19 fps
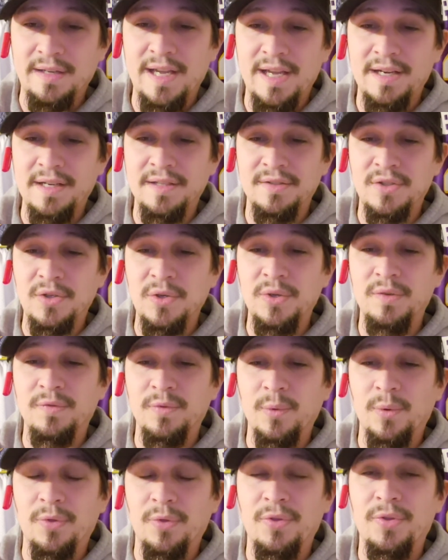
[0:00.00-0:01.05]
That is good
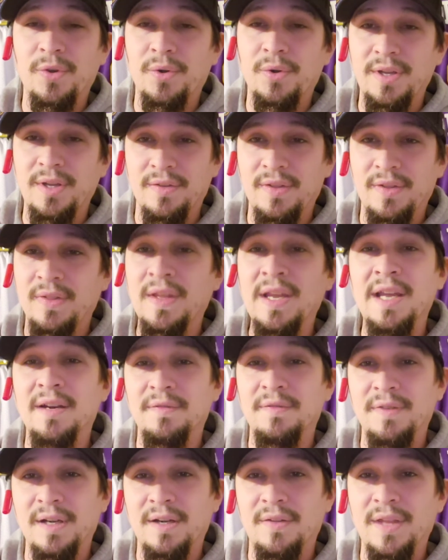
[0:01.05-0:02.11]
for 30th in the
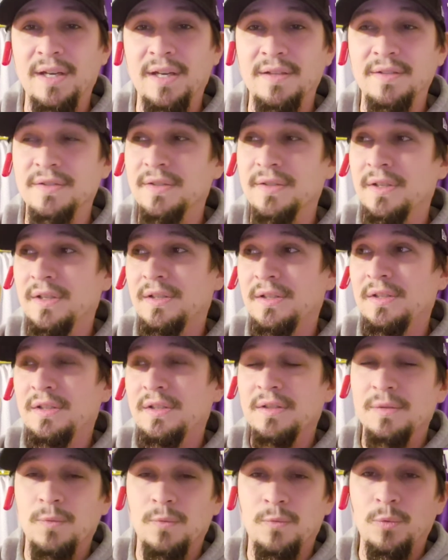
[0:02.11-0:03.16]
NFL. That is
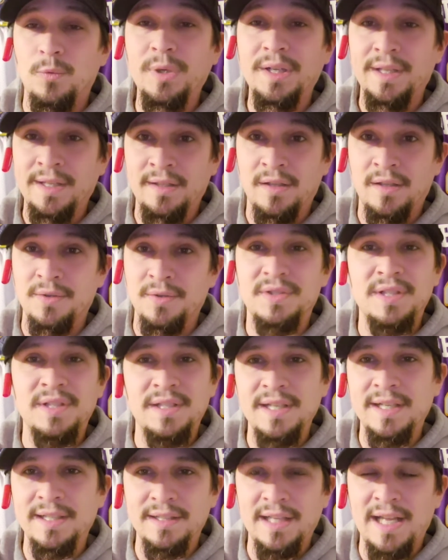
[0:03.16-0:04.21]
really close to
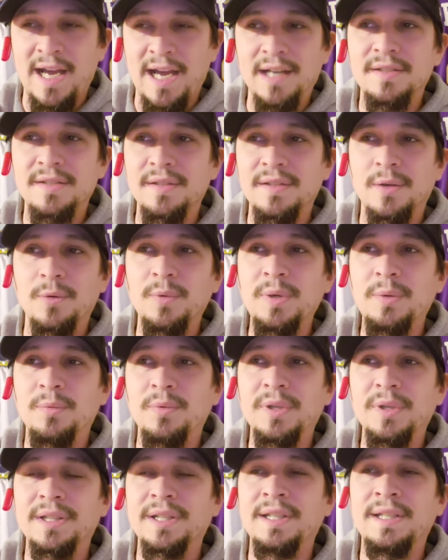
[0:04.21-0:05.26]
dead last. So we
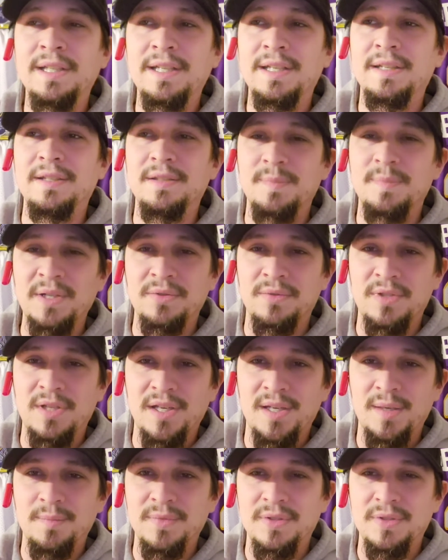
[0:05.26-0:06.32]
really need the special
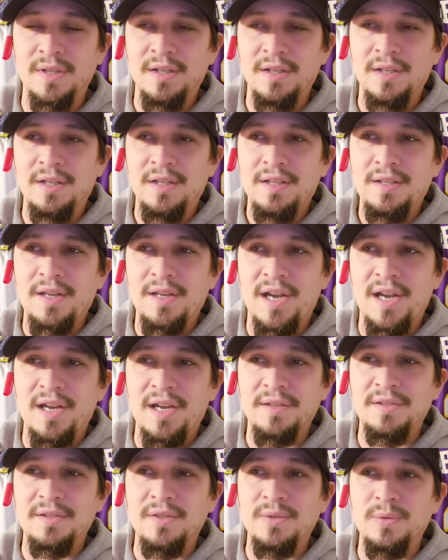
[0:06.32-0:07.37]
teams
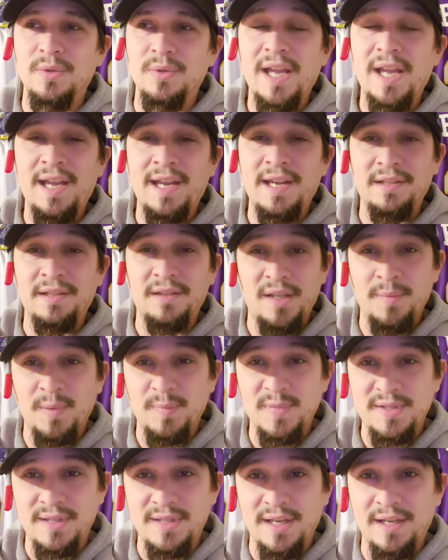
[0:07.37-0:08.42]
to A, limit
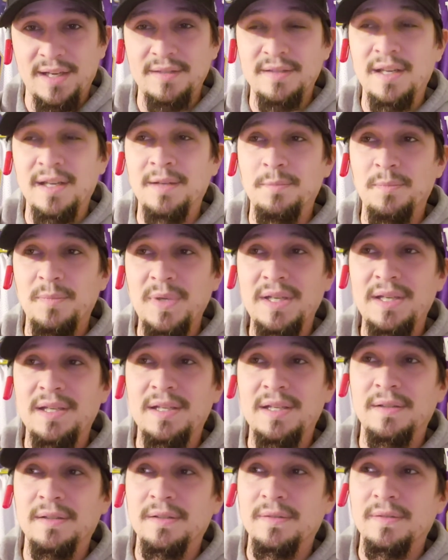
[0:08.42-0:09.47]
mistakes, and
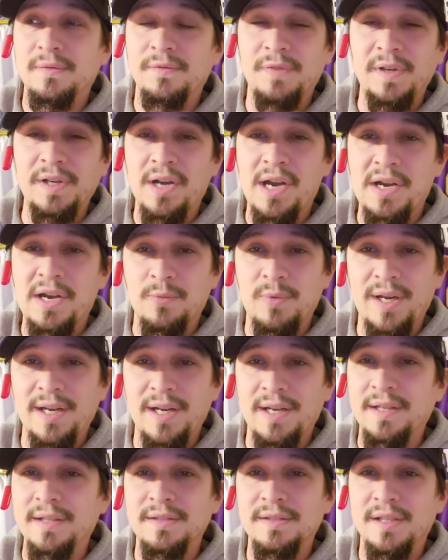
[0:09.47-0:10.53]
B, figure out a
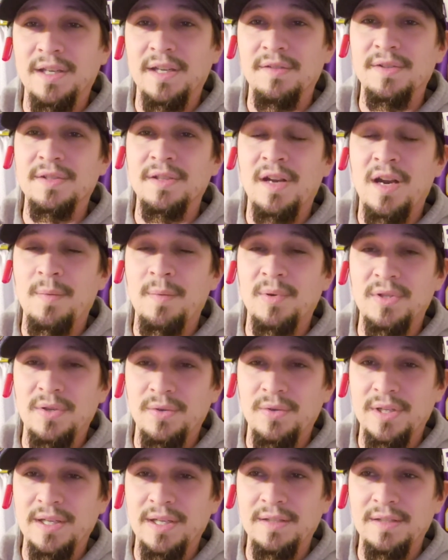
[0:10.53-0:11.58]
way to give us an
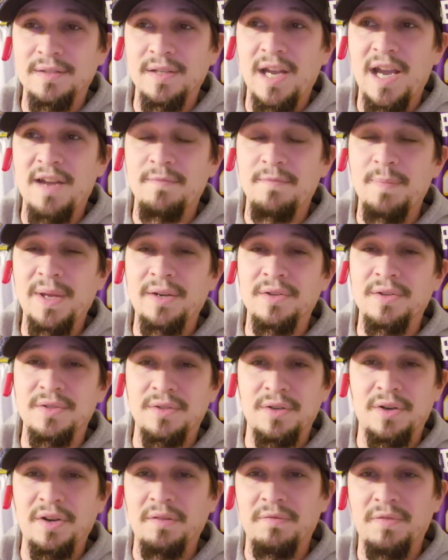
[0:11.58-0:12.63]
opportunity to have better
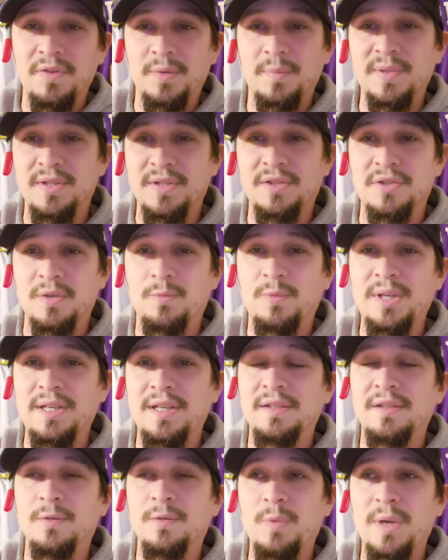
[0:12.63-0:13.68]
starting field position. We
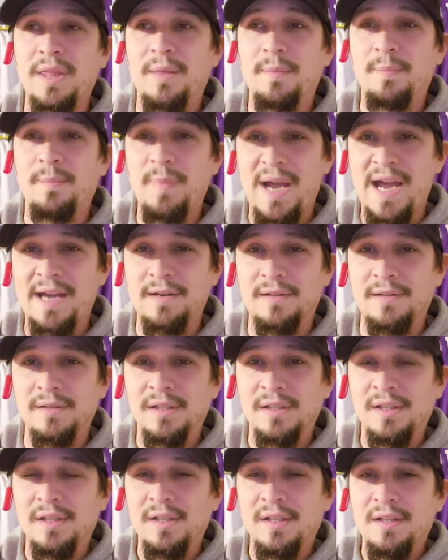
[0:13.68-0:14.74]
need to win the battle
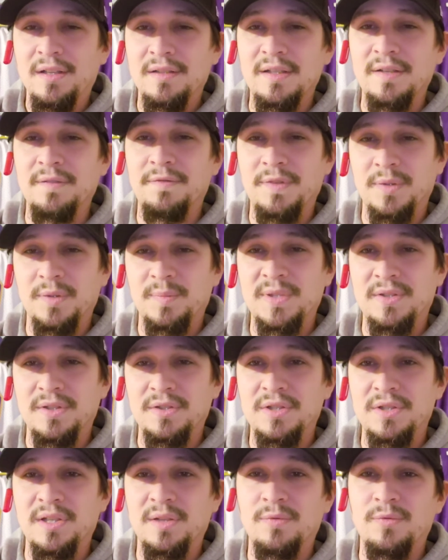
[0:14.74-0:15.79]
of field
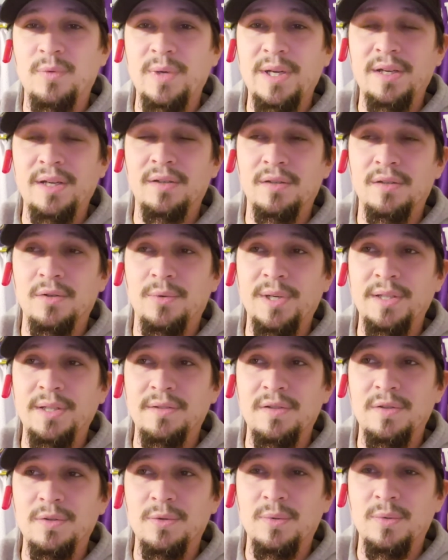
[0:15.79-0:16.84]
position if we are going
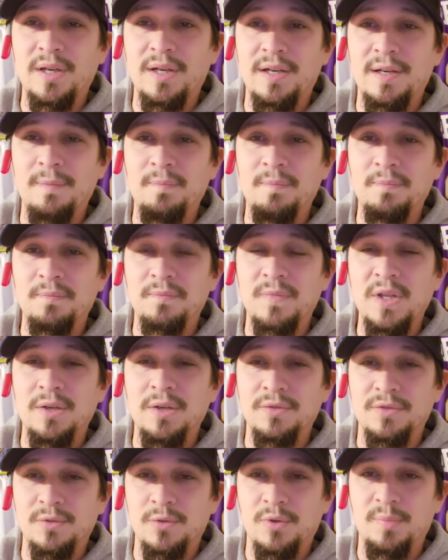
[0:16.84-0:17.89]
to
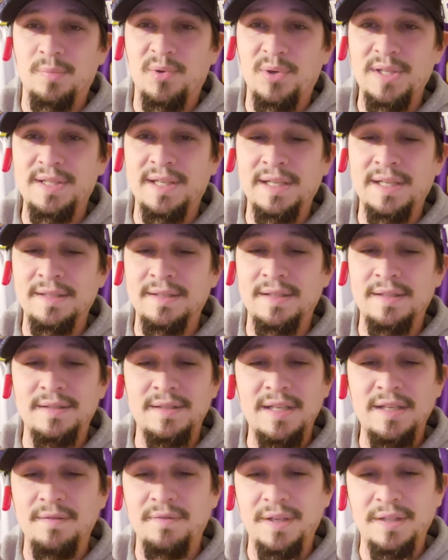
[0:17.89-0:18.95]
score points against this
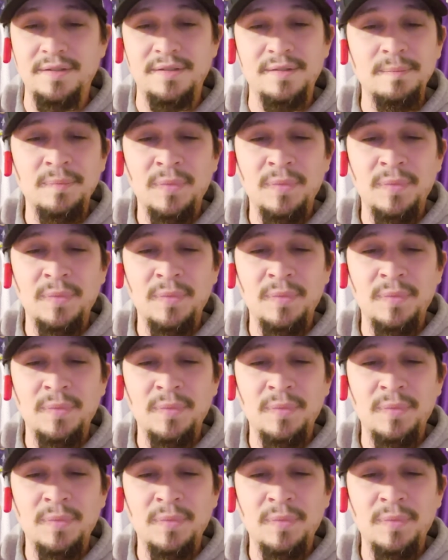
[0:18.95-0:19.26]
defense.